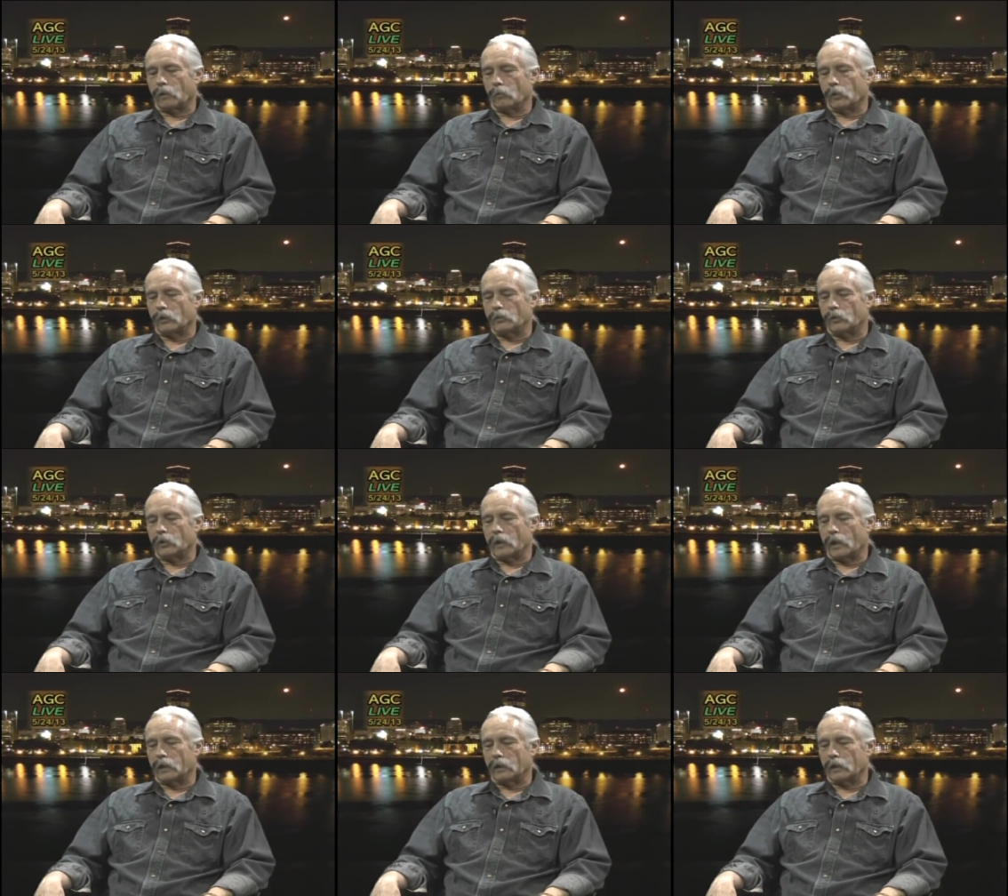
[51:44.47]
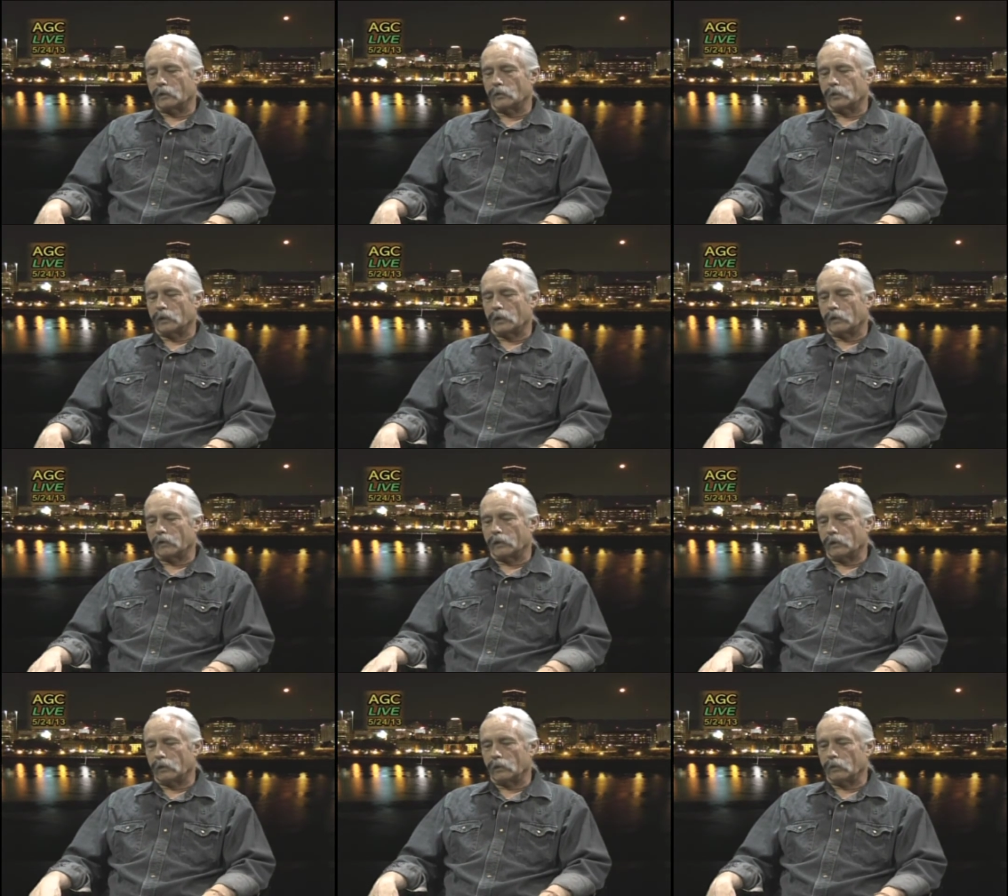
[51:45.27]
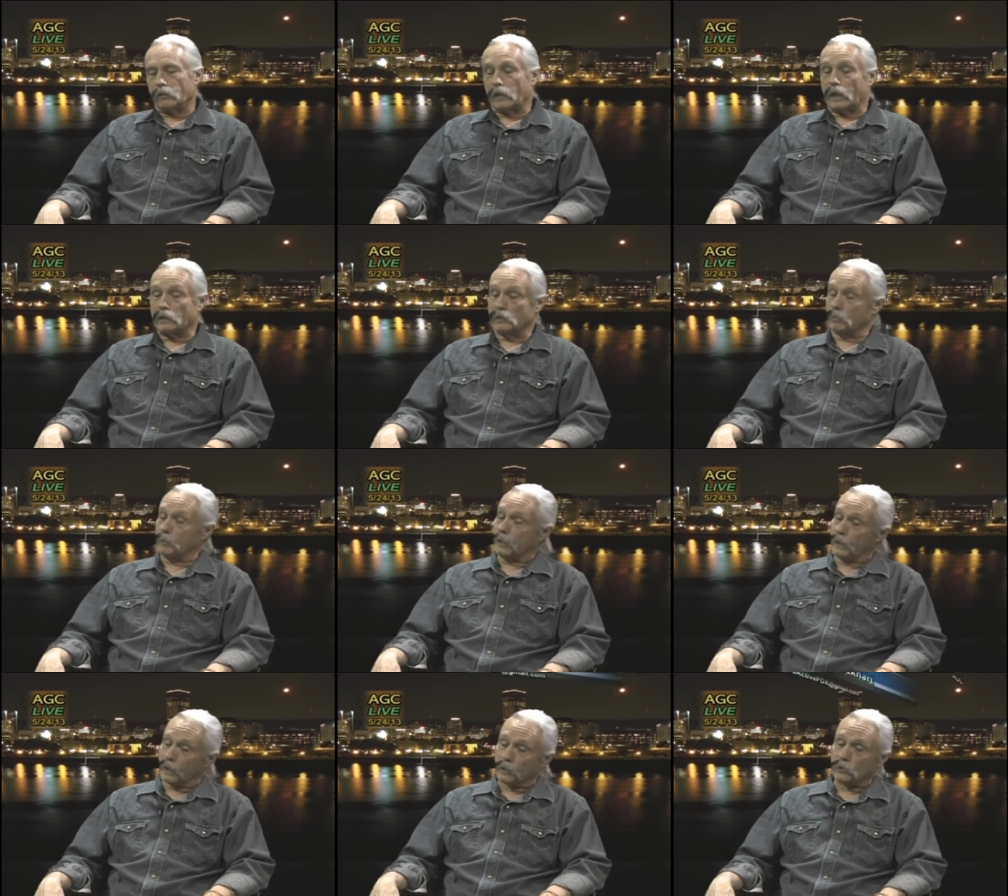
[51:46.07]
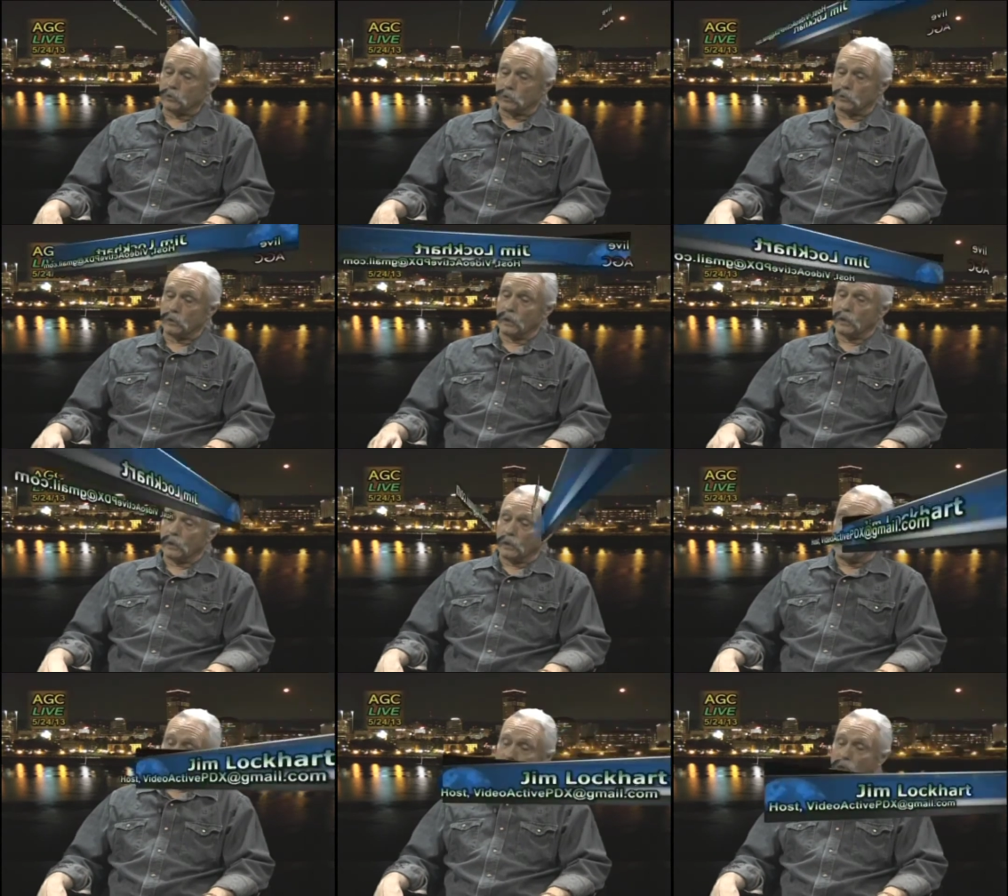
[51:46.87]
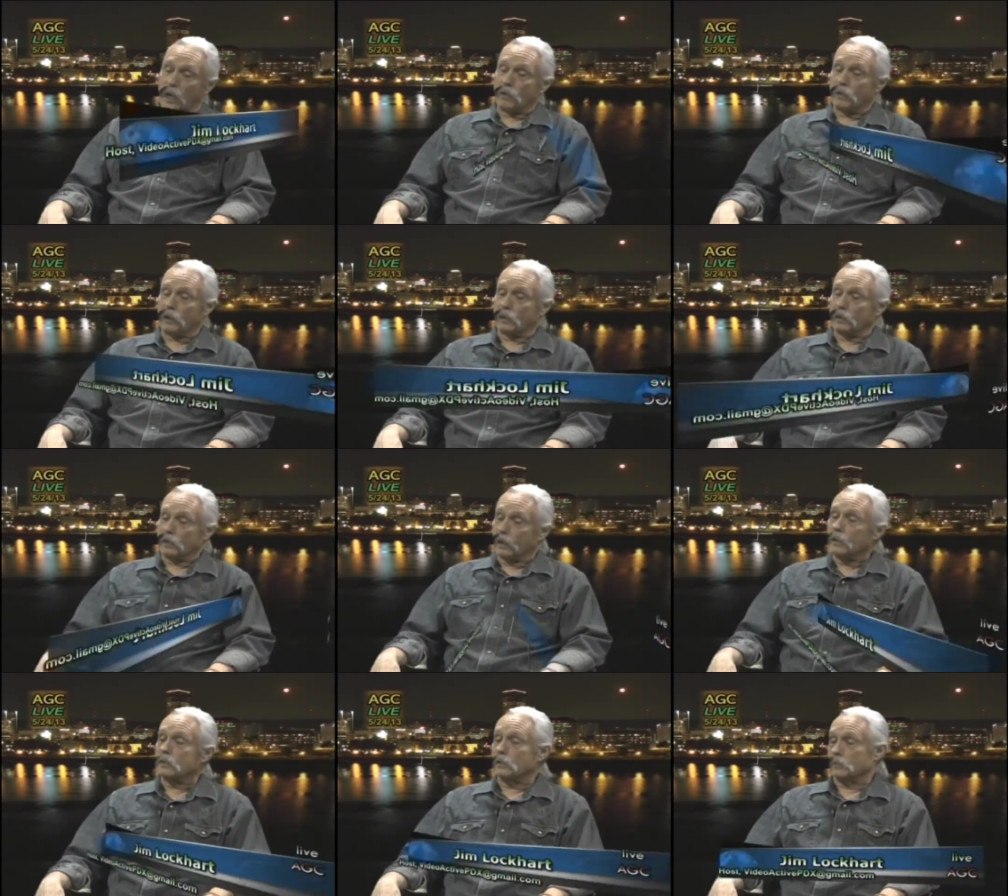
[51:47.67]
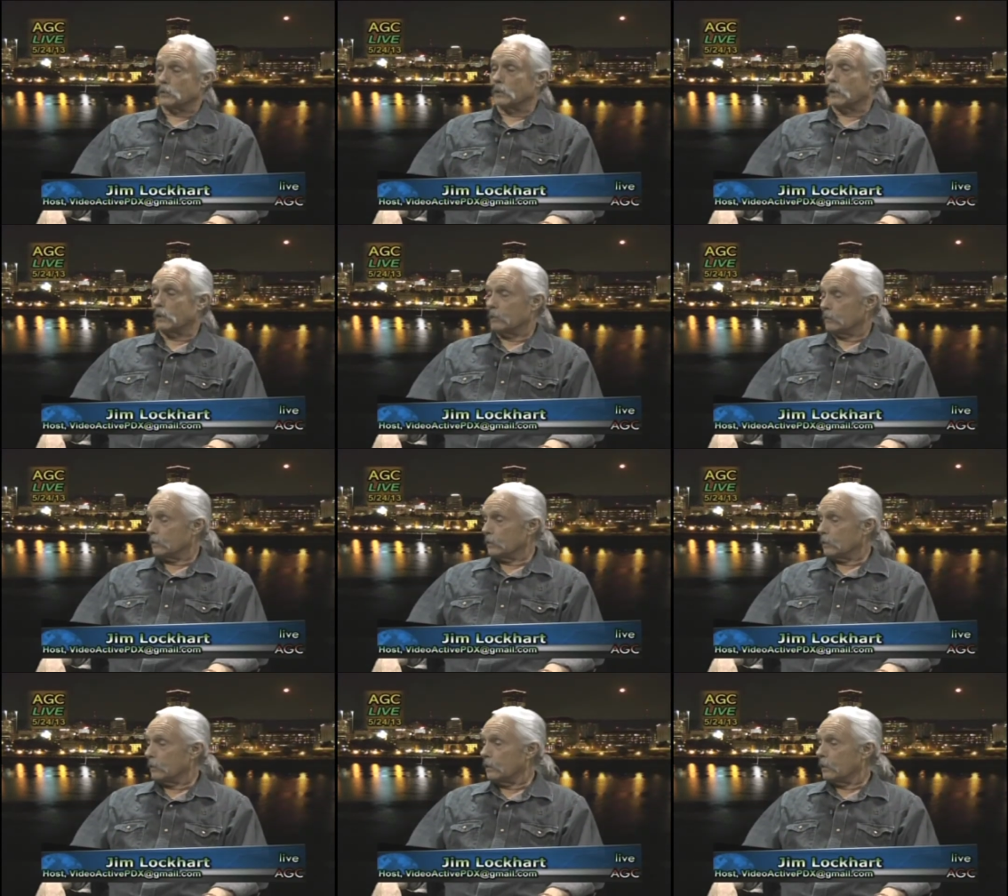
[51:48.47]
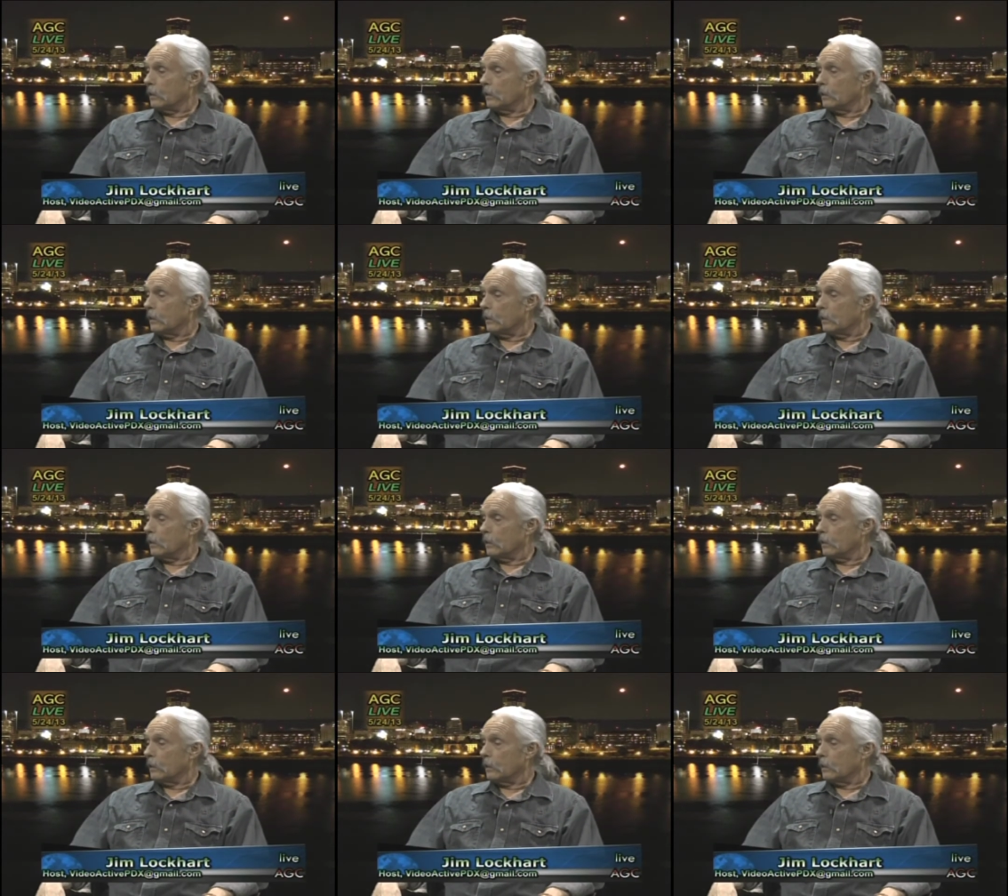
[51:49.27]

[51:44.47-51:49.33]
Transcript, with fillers: with genetic engineering, although that's a big issue. It's how they conduct themselves.